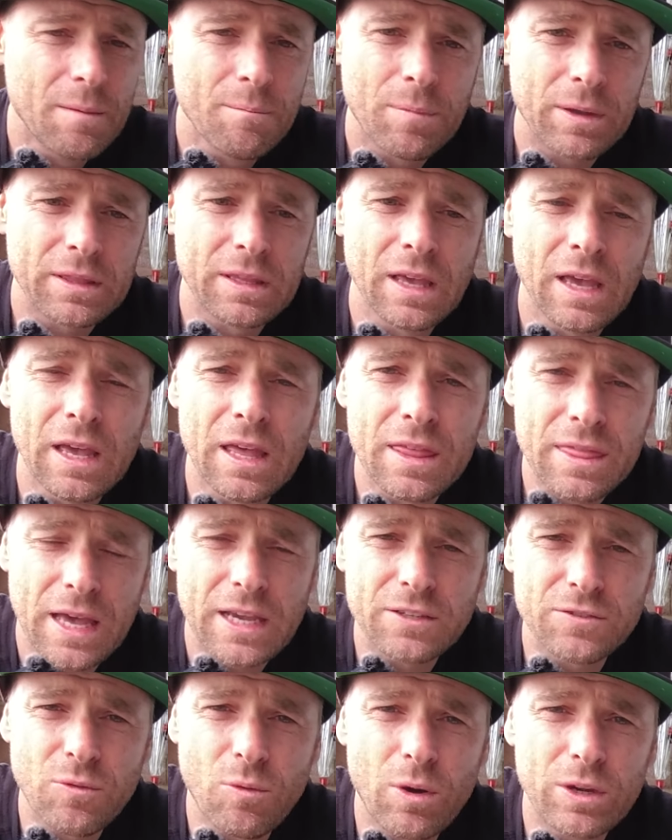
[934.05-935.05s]
But
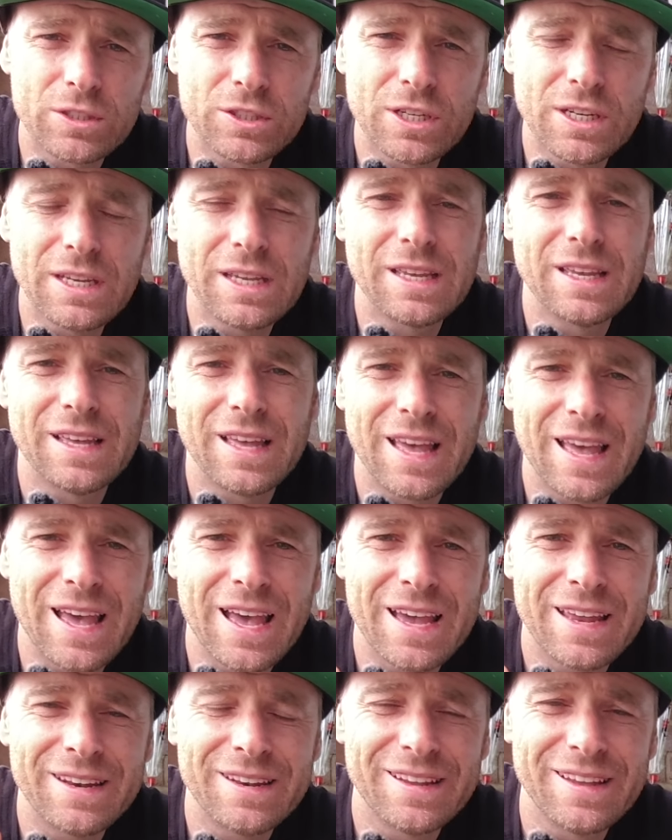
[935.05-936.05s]
thanks for watching
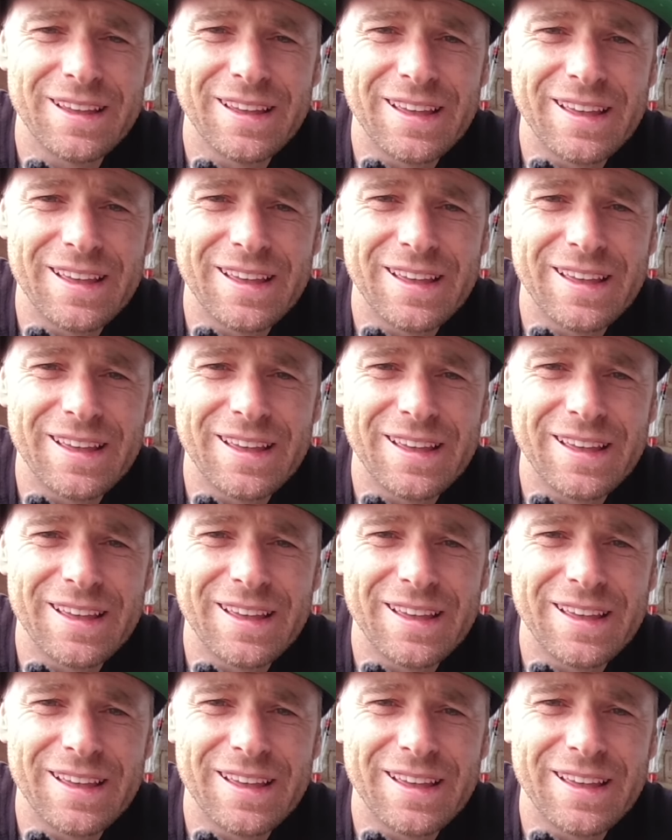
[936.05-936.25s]
and